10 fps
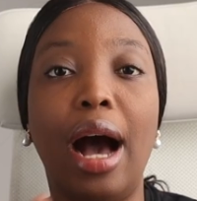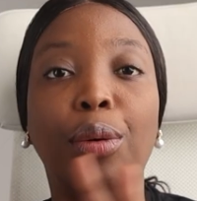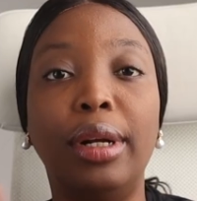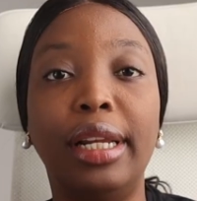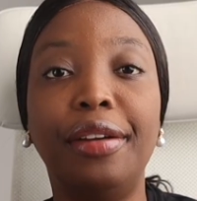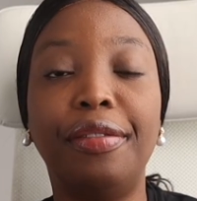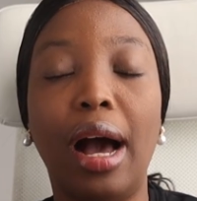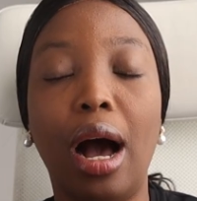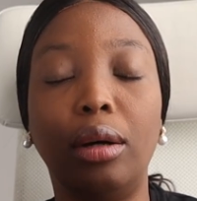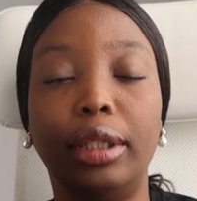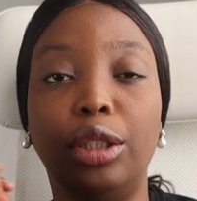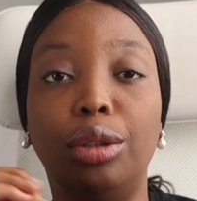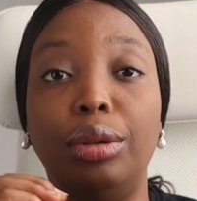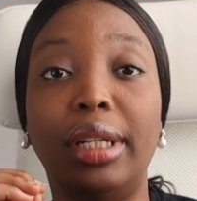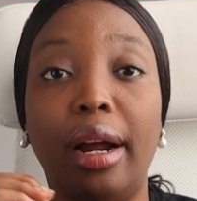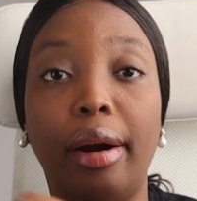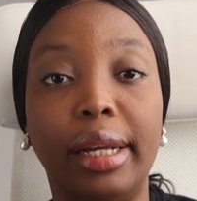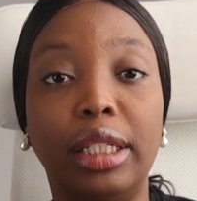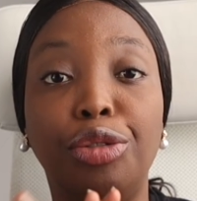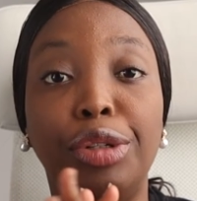I will leave how they do their
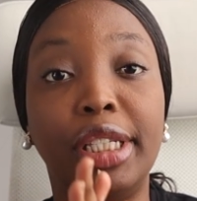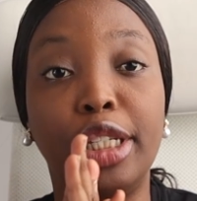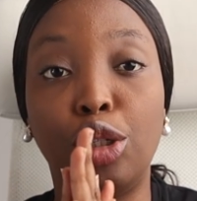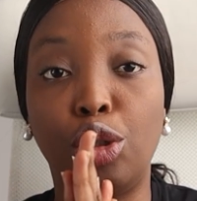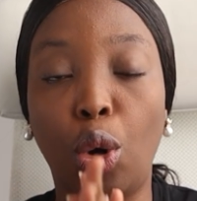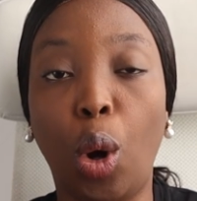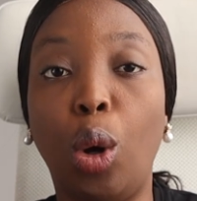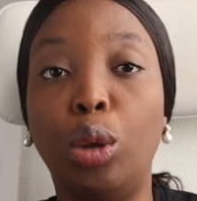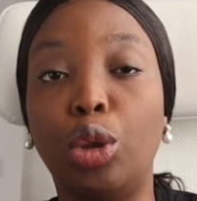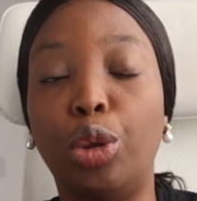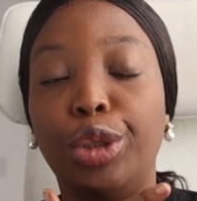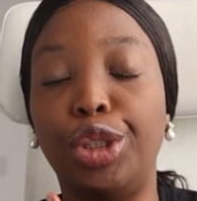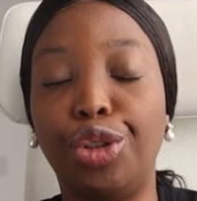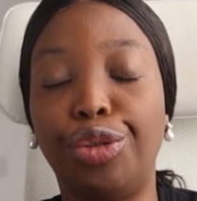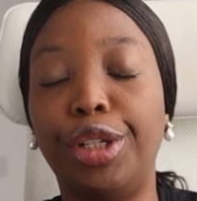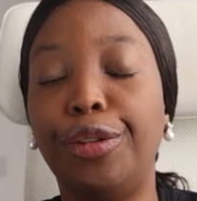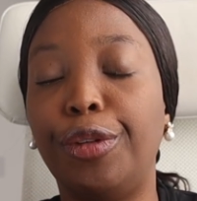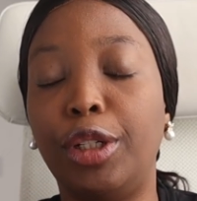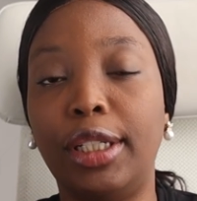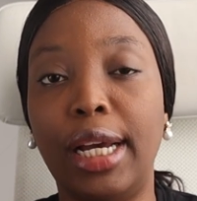credit rating scores on the screen
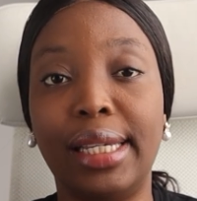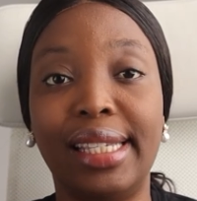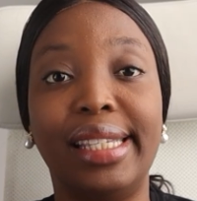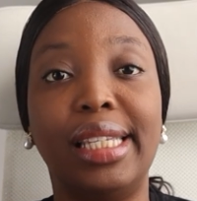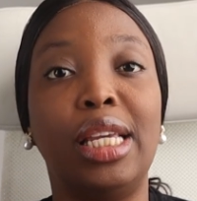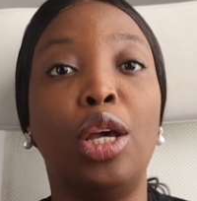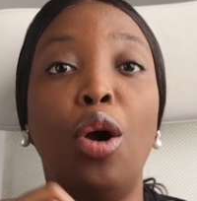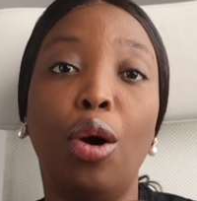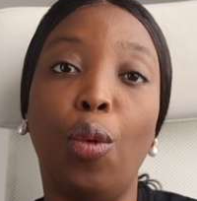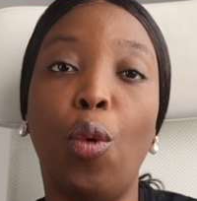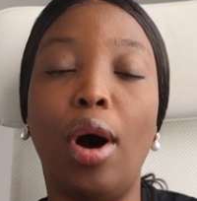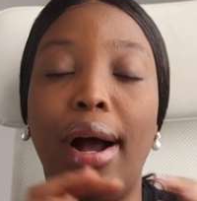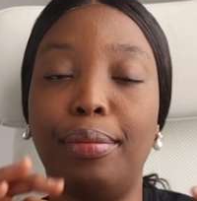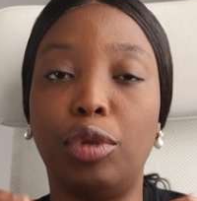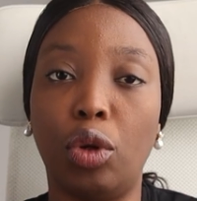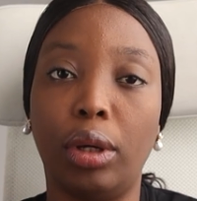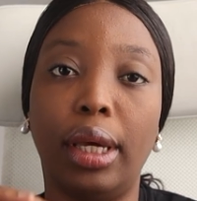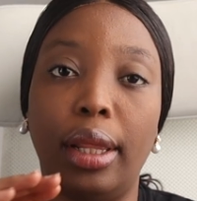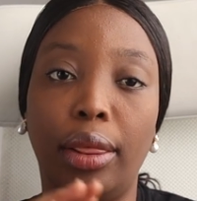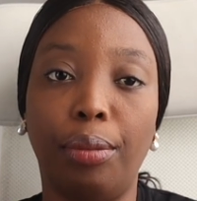for you guys to see what I'm
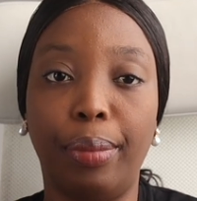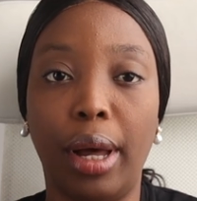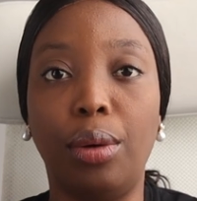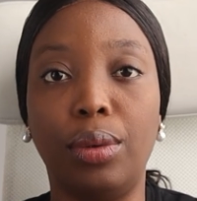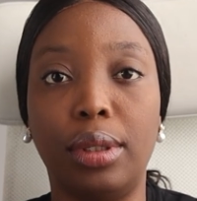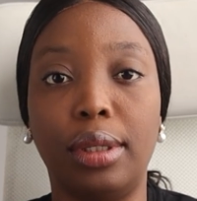talking about.